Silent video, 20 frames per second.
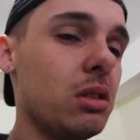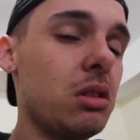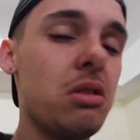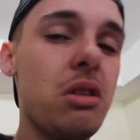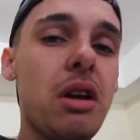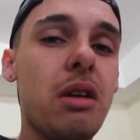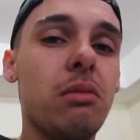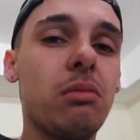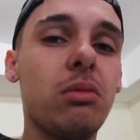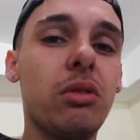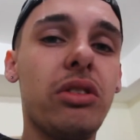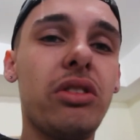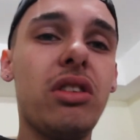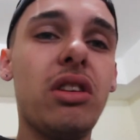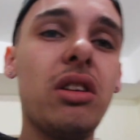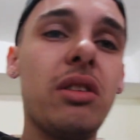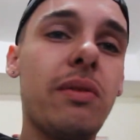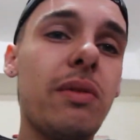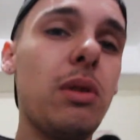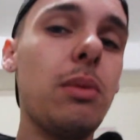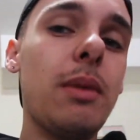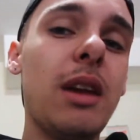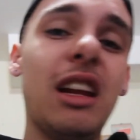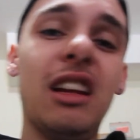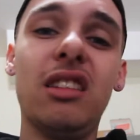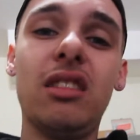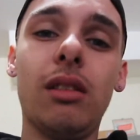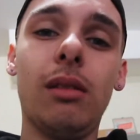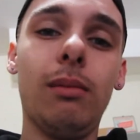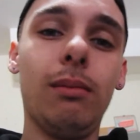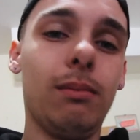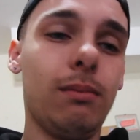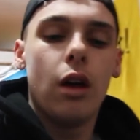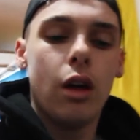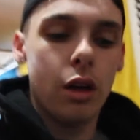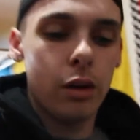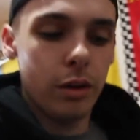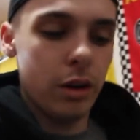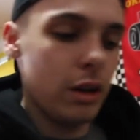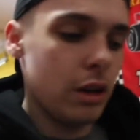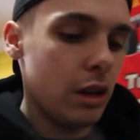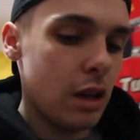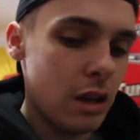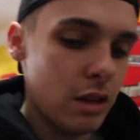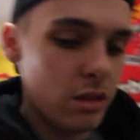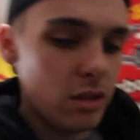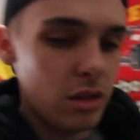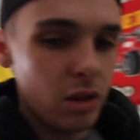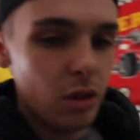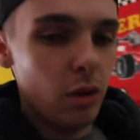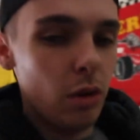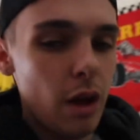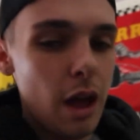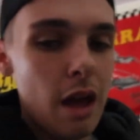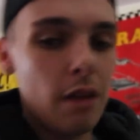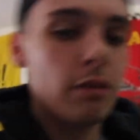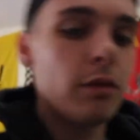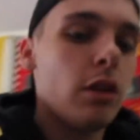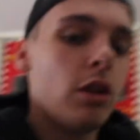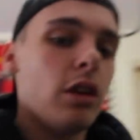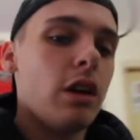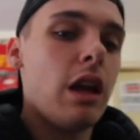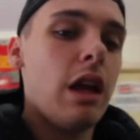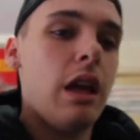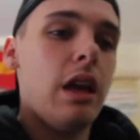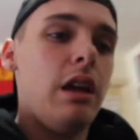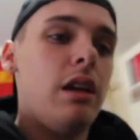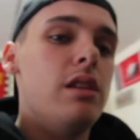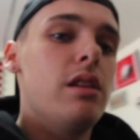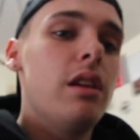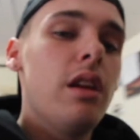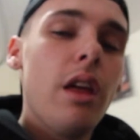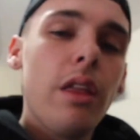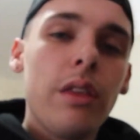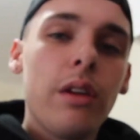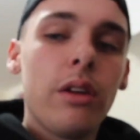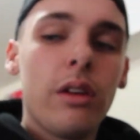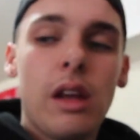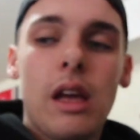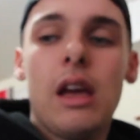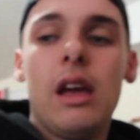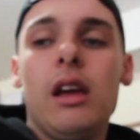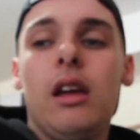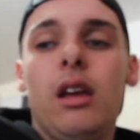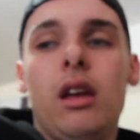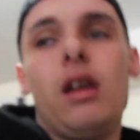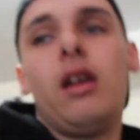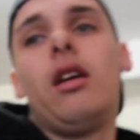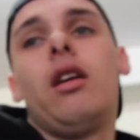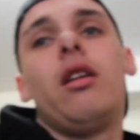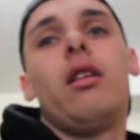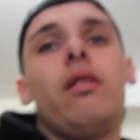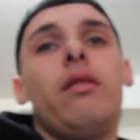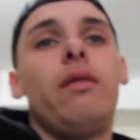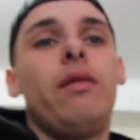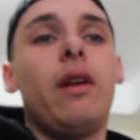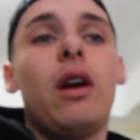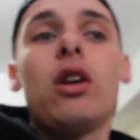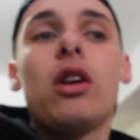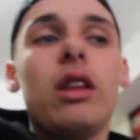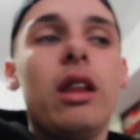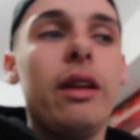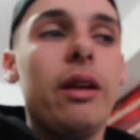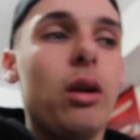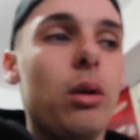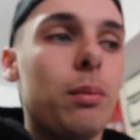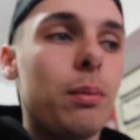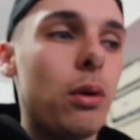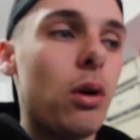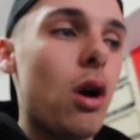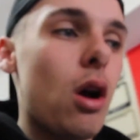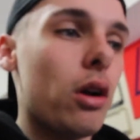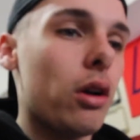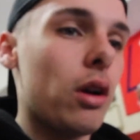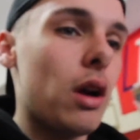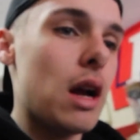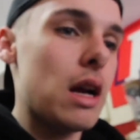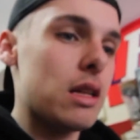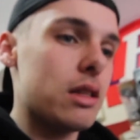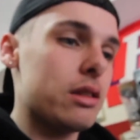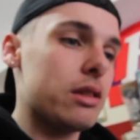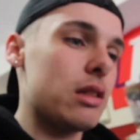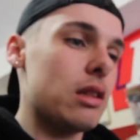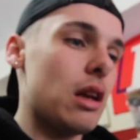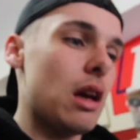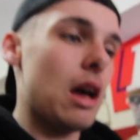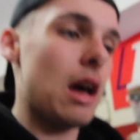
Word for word: Alright, we'll see in a few minutes. Alright you guys, so after a, another day, uh, very little progress.